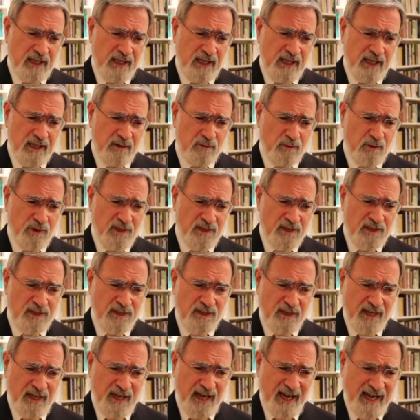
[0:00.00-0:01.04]
it
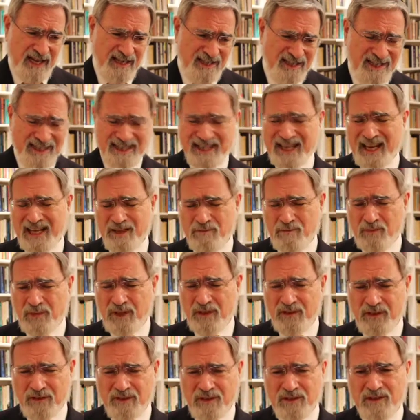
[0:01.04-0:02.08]
was a statement
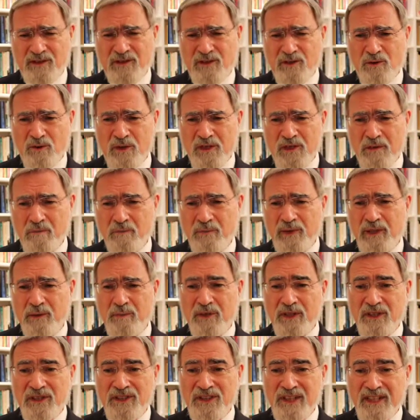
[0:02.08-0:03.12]
that the Jewish
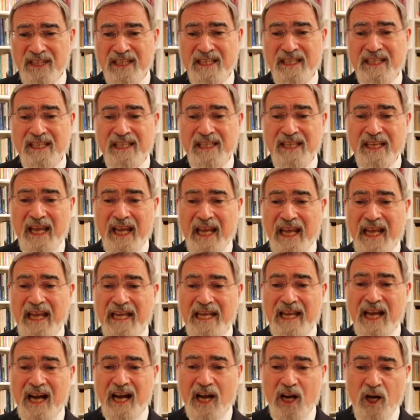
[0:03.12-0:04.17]
people needed
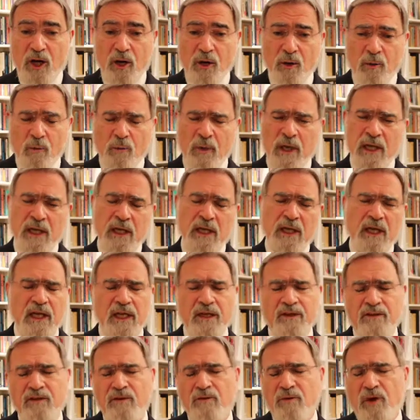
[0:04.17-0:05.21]
a home
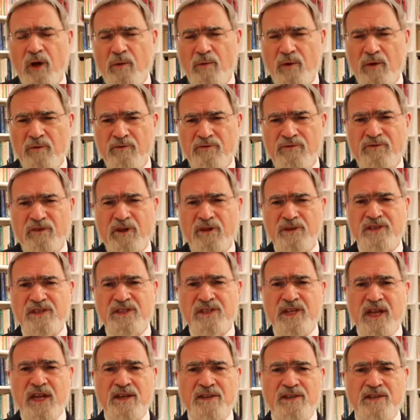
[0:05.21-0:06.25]
in the Robert Frost
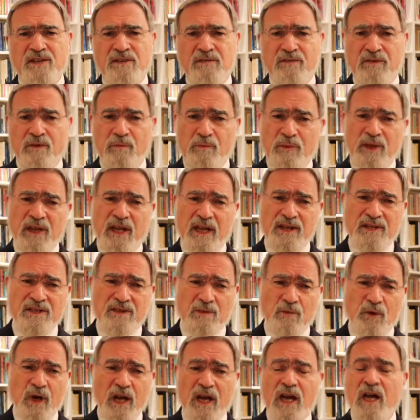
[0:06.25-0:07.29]
sense of the place
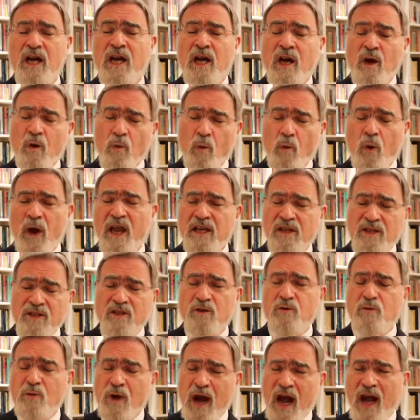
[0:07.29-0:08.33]
where when
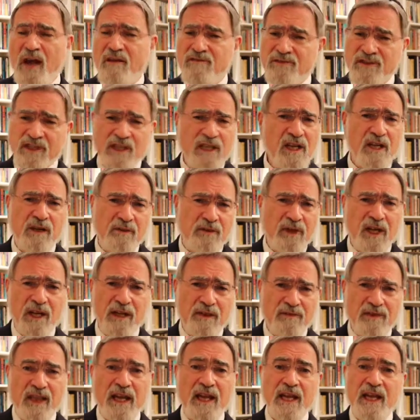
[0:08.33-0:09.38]
you have to go there,
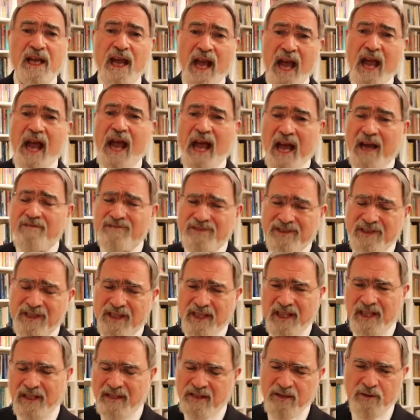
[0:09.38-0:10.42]
they have to
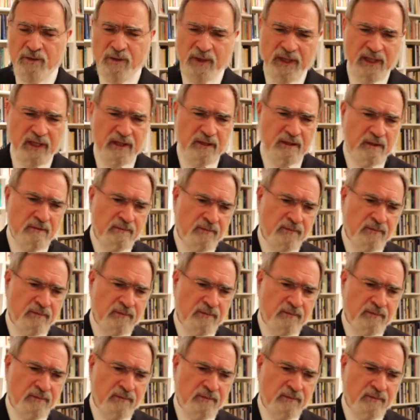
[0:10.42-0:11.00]
let you in.